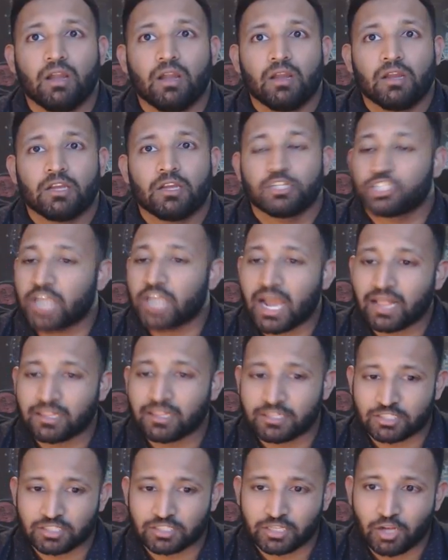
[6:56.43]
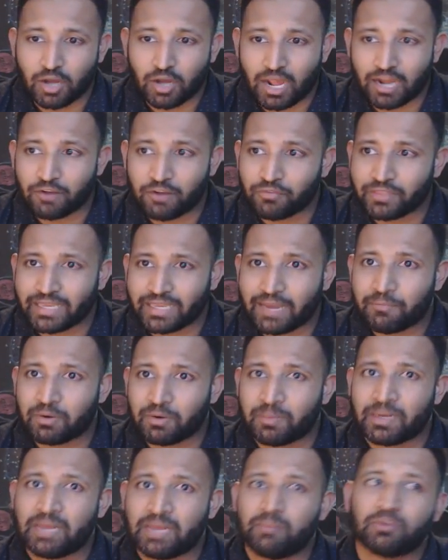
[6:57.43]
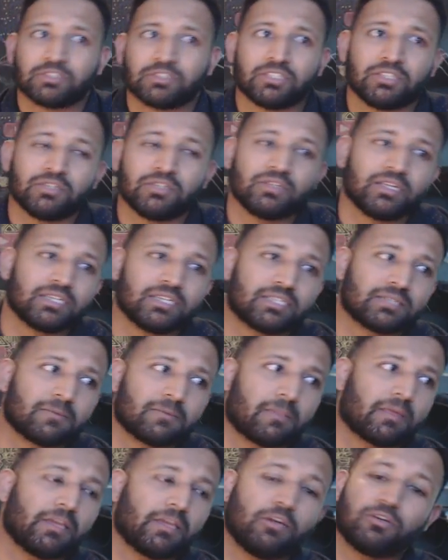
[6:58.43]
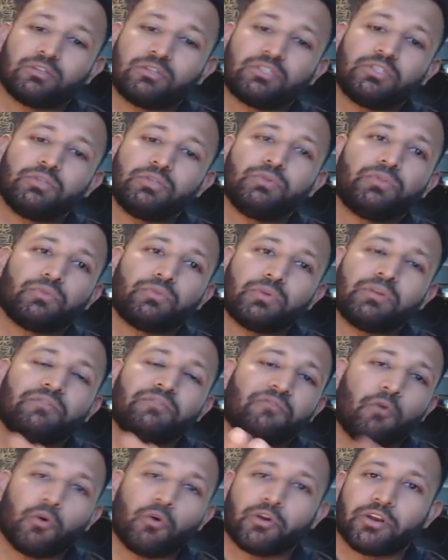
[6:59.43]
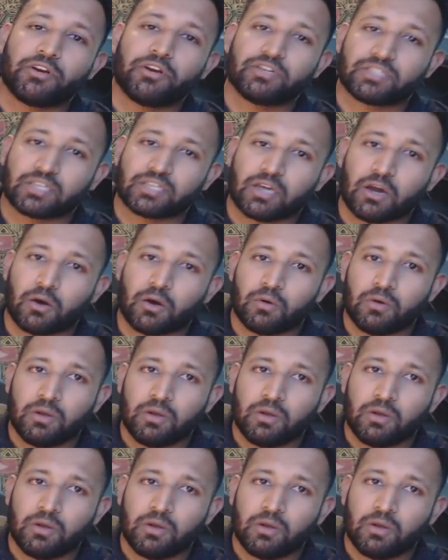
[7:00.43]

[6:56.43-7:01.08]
challenge, I don't think I would have been able to do this, 2, 3, 4 years ago,